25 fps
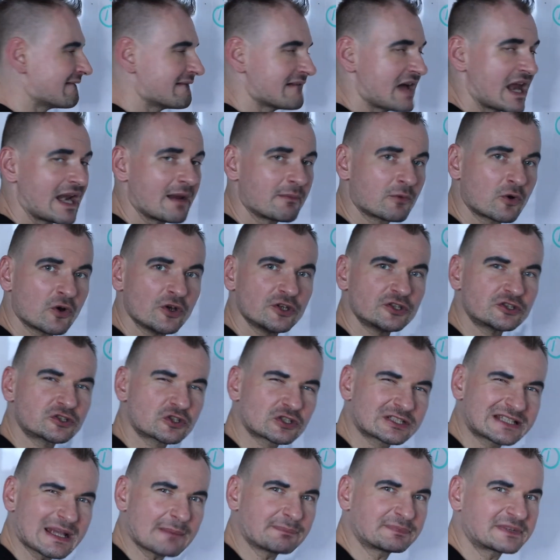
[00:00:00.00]
And I'm going
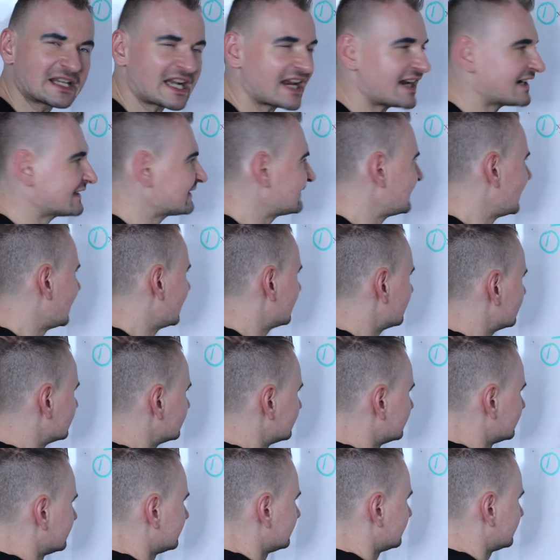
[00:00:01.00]
to subtract them,
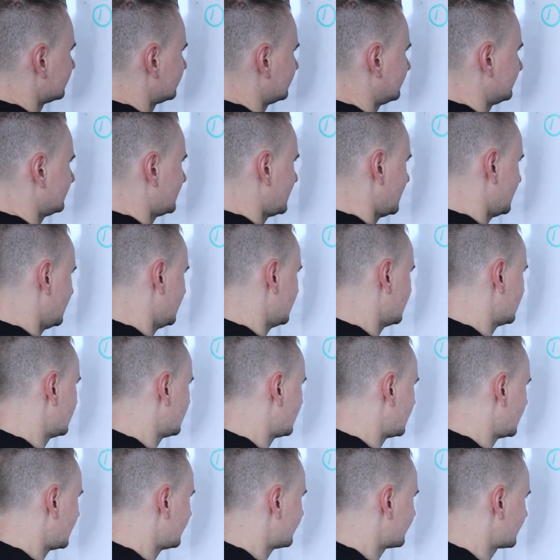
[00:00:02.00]
since
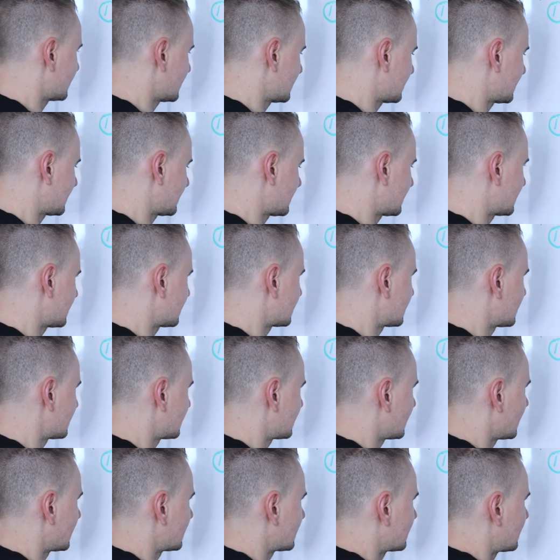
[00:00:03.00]
you have
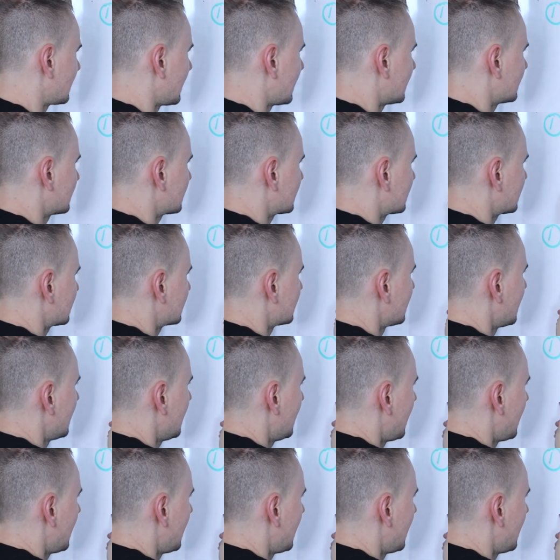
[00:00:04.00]
six x